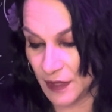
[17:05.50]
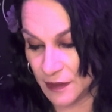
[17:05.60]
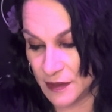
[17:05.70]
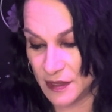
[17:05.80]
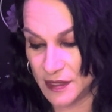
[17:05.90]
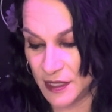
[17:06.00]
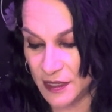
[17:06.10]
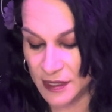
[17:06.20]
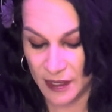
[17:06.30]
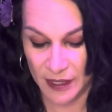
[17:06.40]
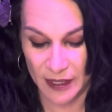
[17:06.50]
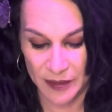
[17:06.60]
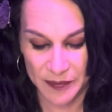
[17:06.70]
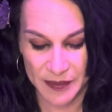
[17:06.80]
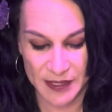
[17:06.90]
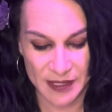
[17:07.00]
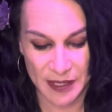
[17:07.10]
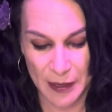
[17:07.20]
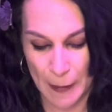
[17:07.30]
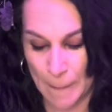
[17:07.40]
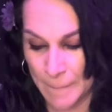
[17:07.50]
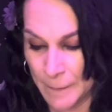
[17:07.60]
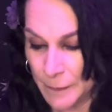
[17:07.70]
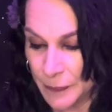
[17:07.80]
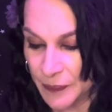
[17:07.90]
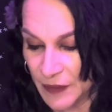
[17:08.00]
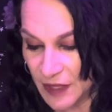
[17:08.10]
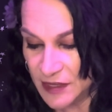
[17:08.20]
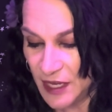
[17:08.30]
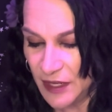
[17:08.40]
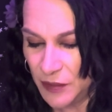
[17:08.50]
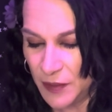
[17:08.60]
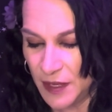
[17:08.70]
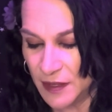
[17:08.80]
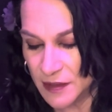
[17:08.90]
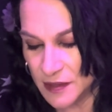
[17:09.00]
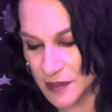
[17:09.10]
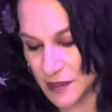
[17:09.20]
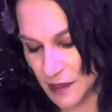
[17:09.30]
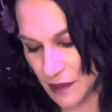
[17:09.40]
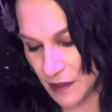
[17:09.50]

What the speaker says: Six of Cups. Ten of Wands.